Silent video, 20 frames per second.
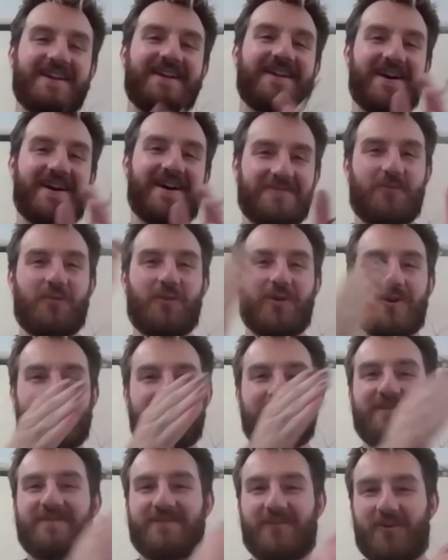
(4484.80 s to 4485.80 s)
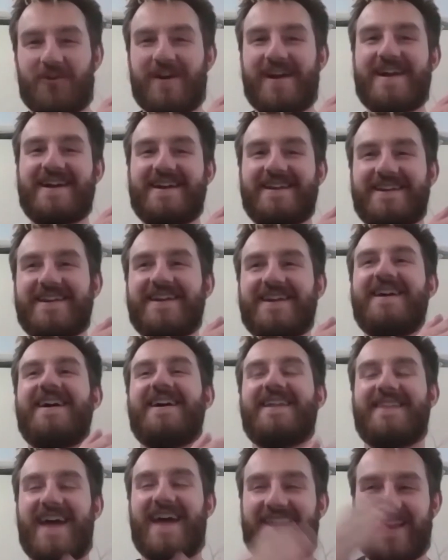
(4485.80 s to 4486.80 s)
enough work
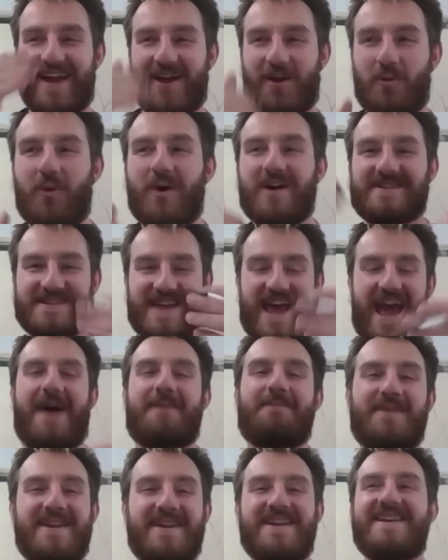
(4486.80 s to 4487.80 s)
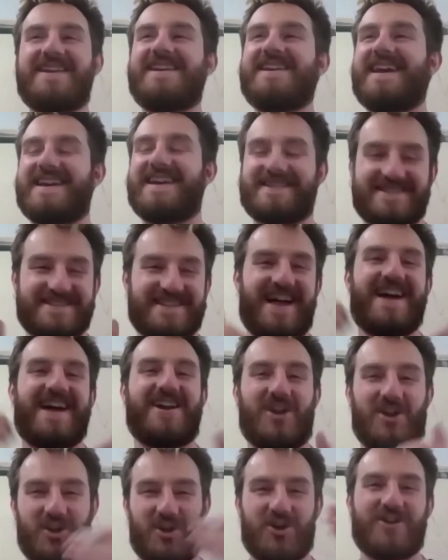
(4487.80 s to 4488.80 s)
beforehand that like what's happening is
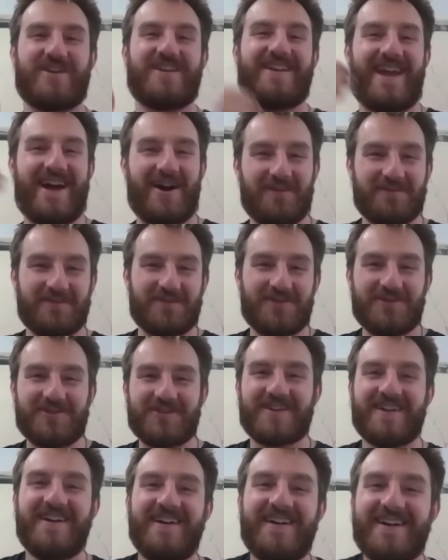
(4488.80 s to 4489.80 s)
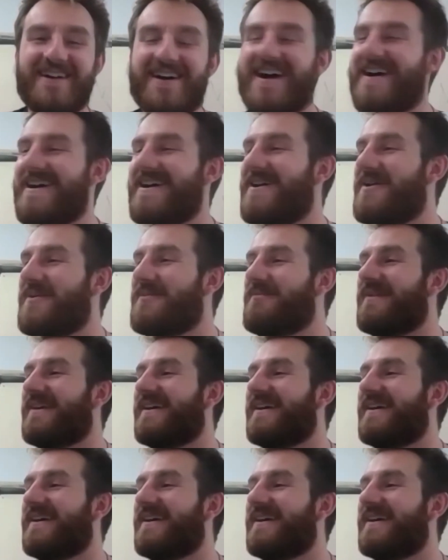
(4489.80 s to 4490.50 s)
like good and helpful. Um,